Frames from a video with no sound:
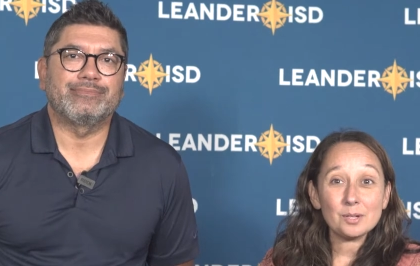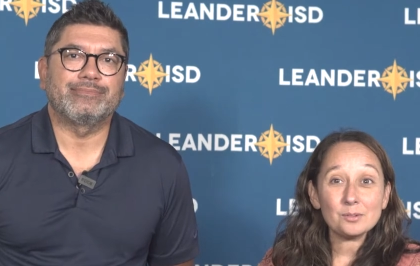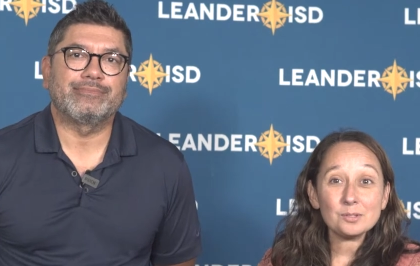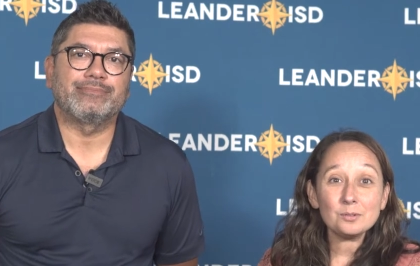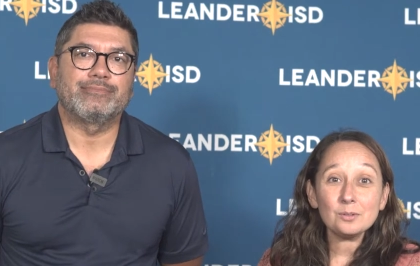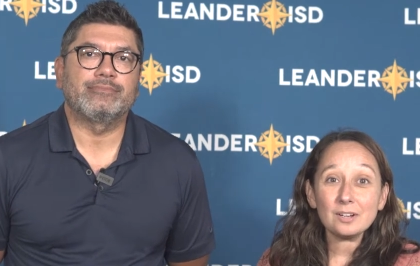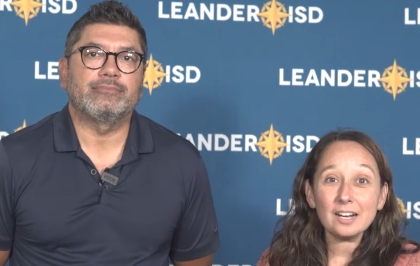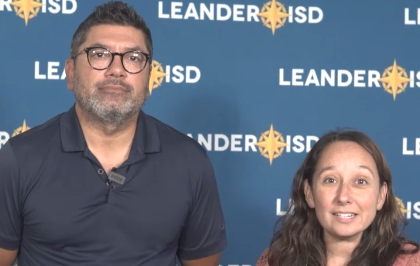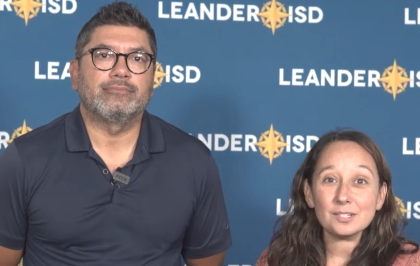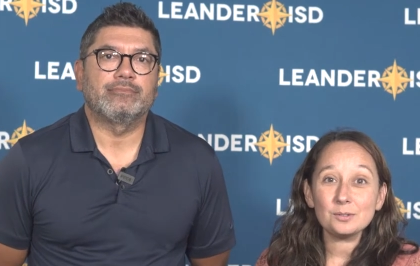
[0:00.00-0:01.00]
Speaker 1: middle school
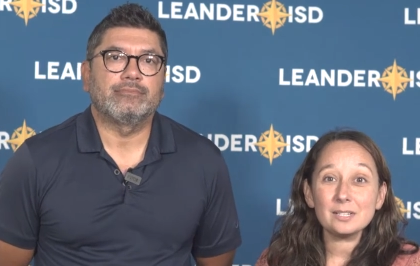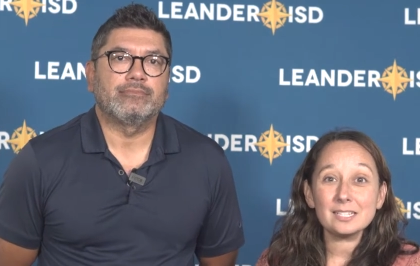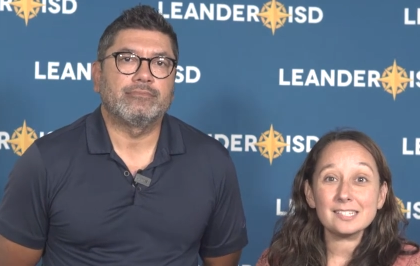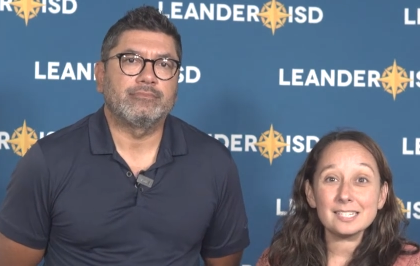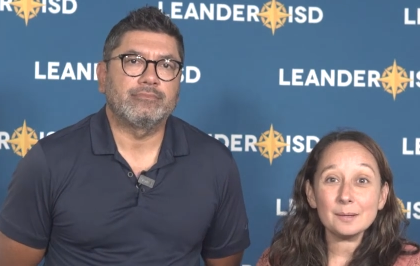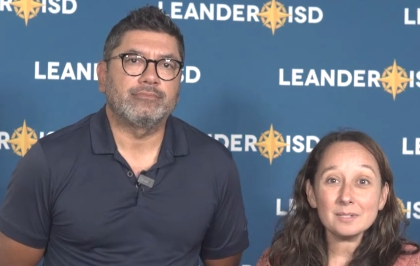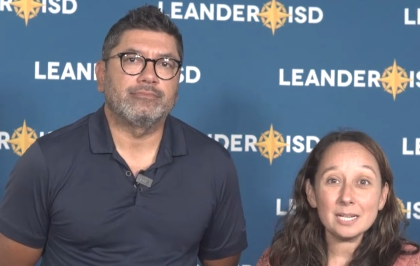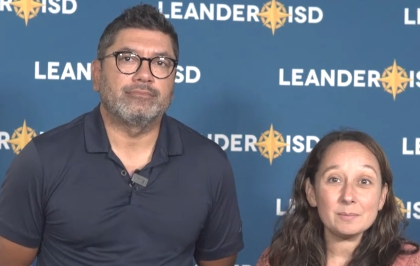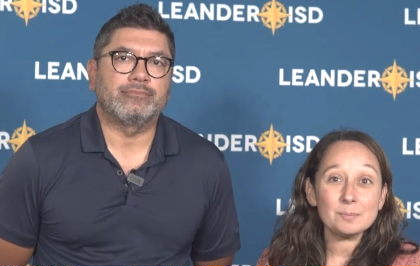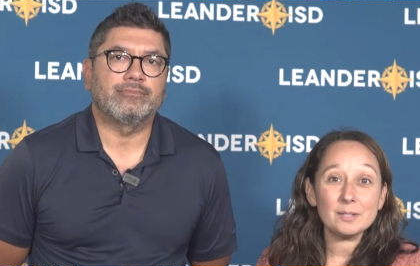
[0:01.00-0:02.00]
or high school can
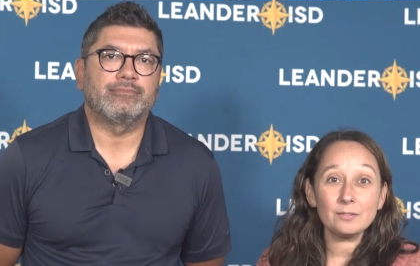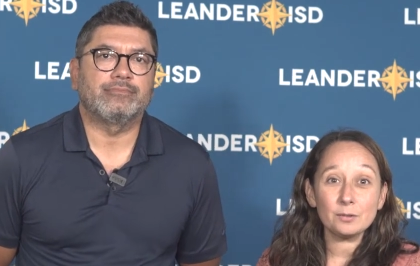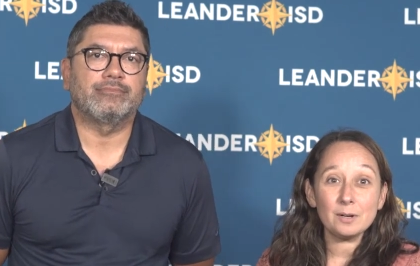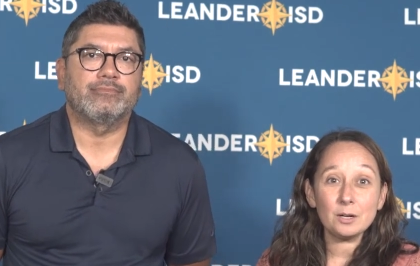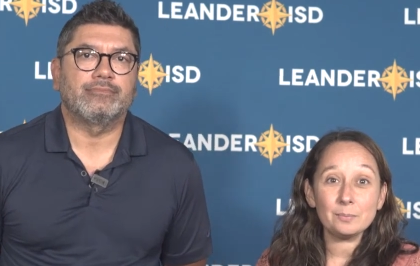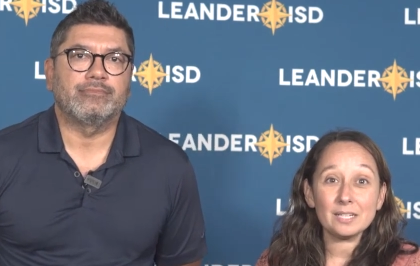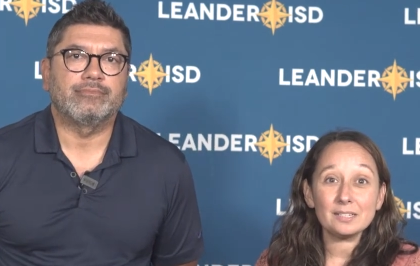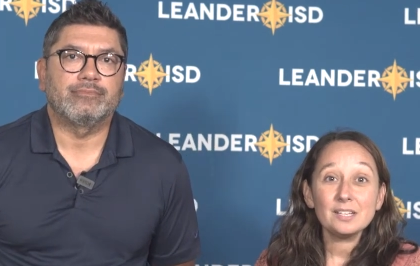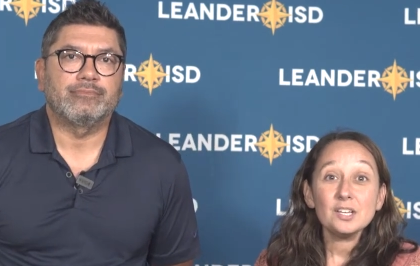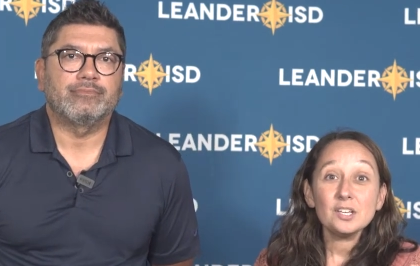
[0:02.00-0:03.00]
sometimes be
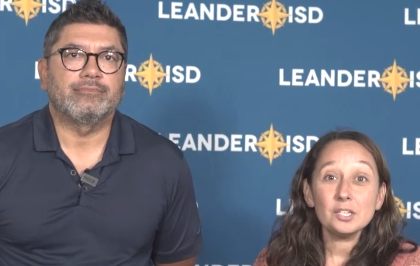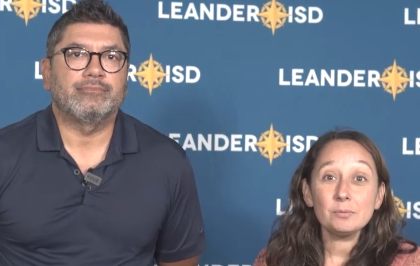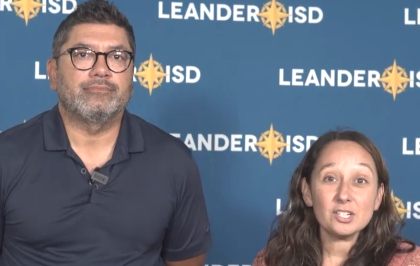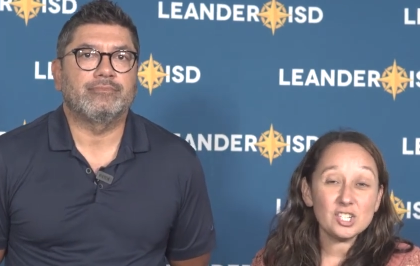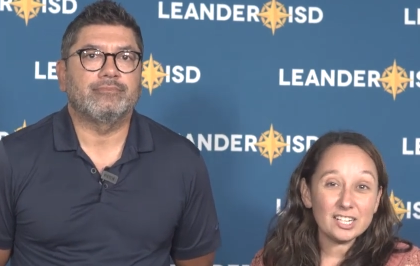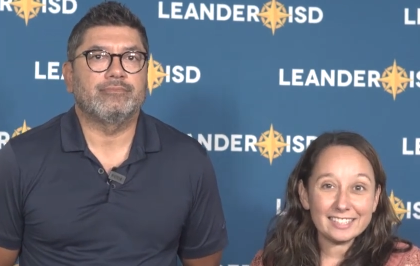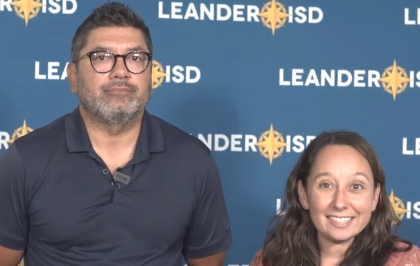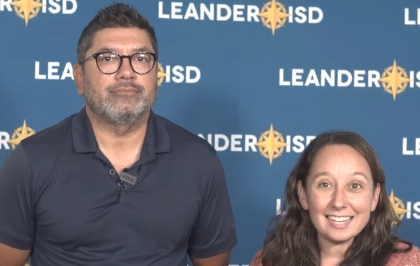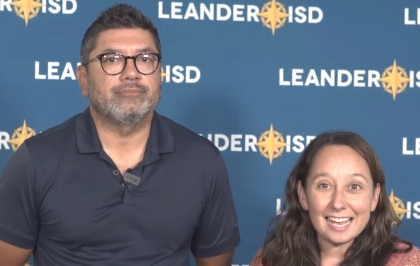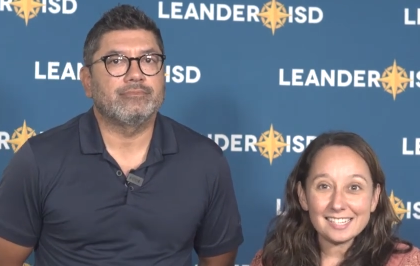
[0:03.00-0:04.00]
overwhelming. You are
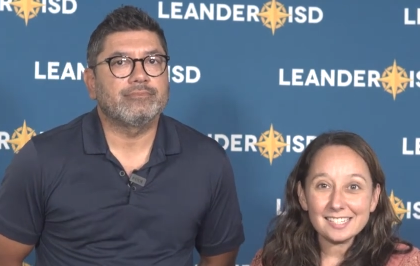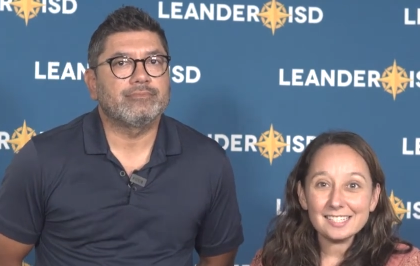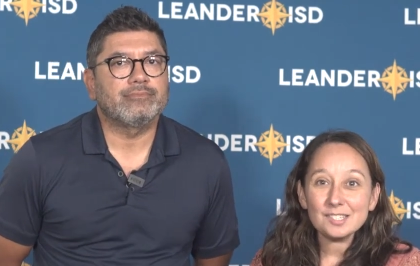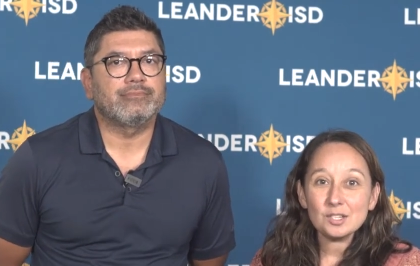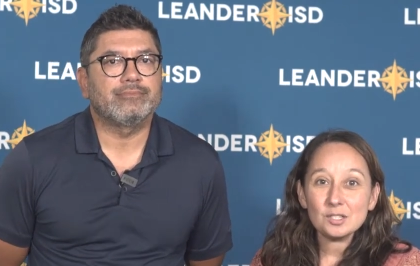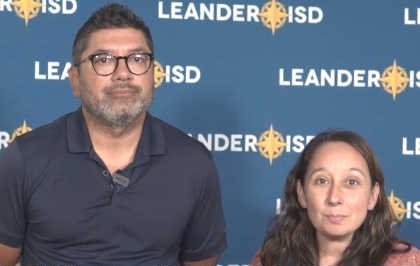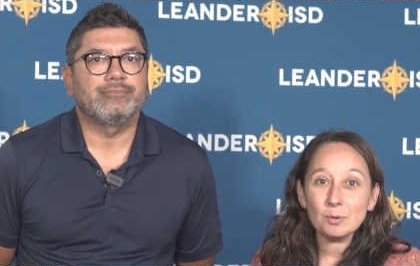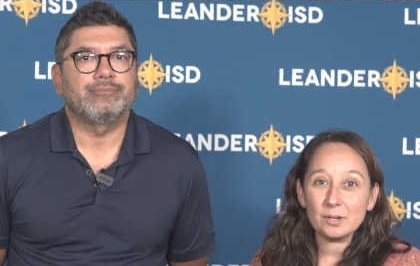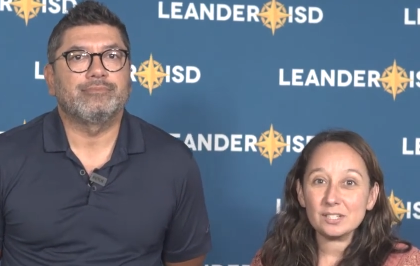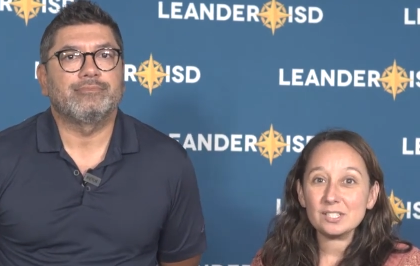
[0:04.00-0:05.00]
juggling classes,
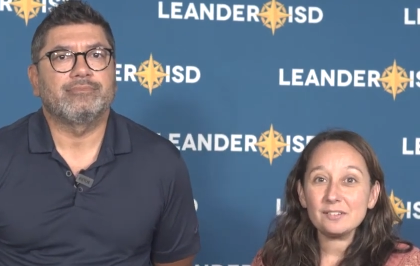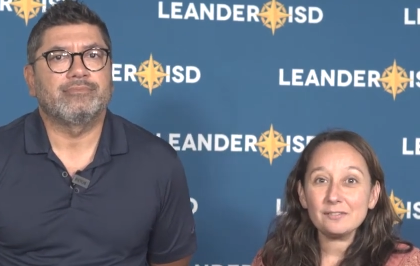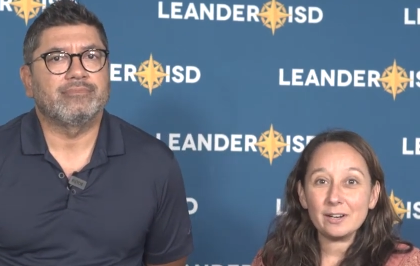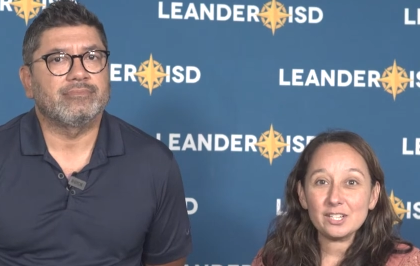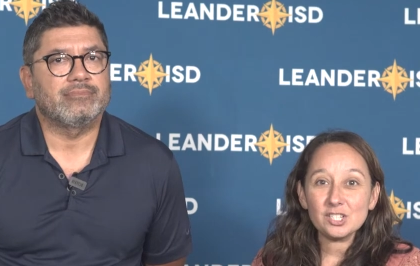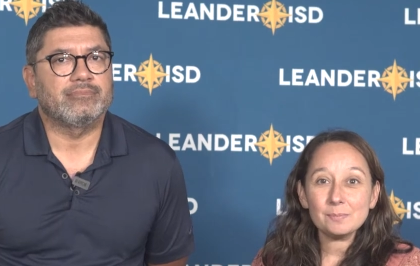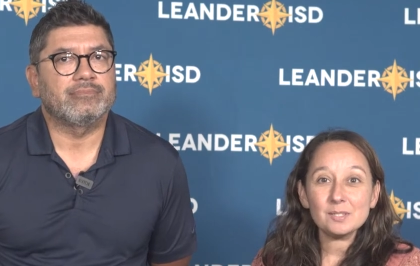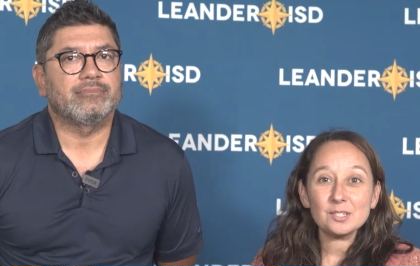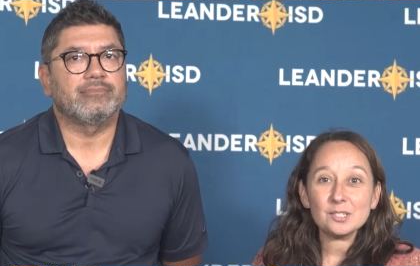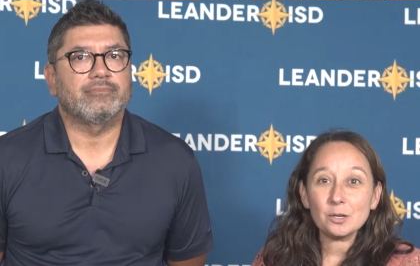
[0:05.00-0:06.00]
sports,
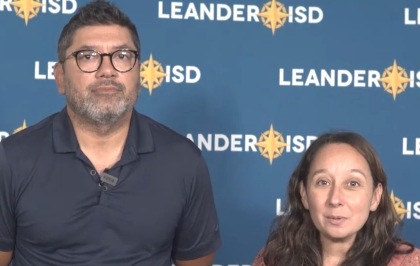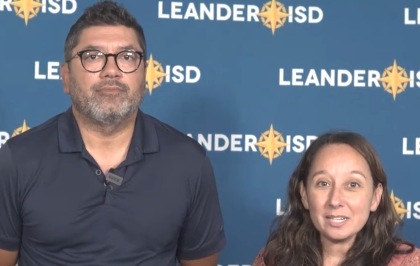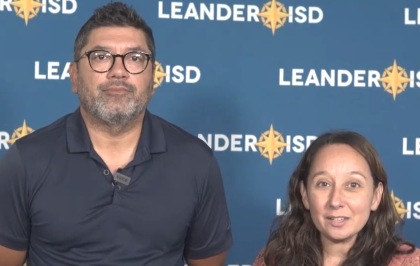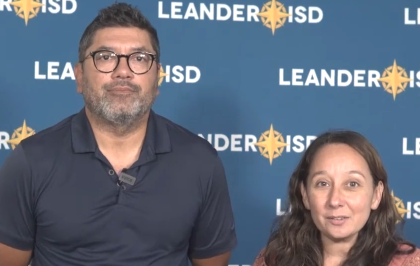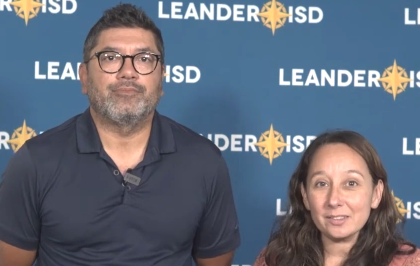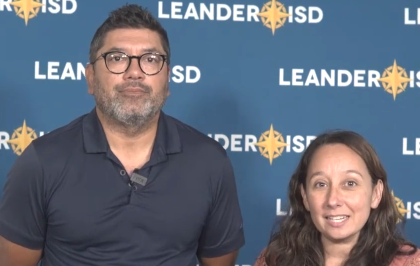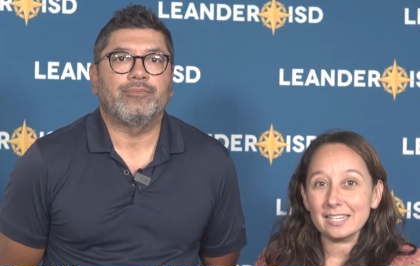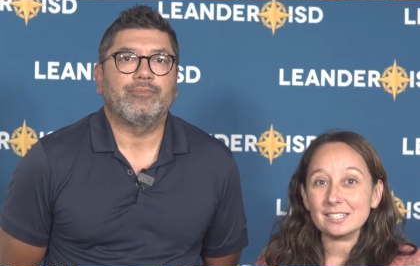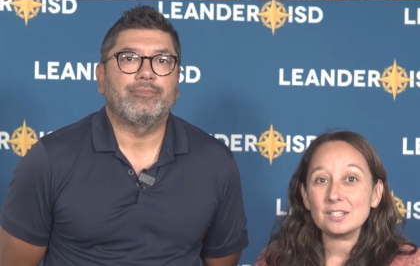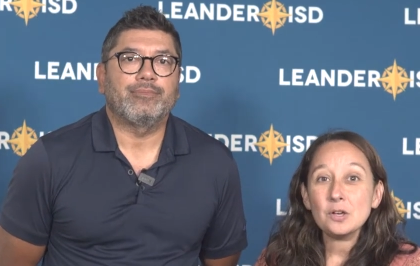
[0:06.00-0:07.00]
friendships, and so many other things.